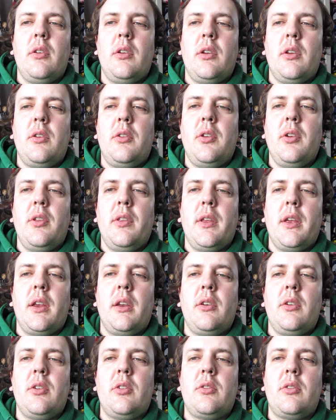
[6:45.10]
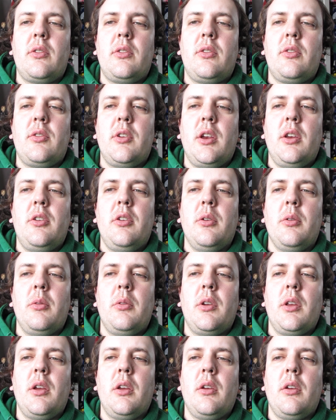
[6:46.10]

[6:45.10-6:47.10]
Until then just stay tuned.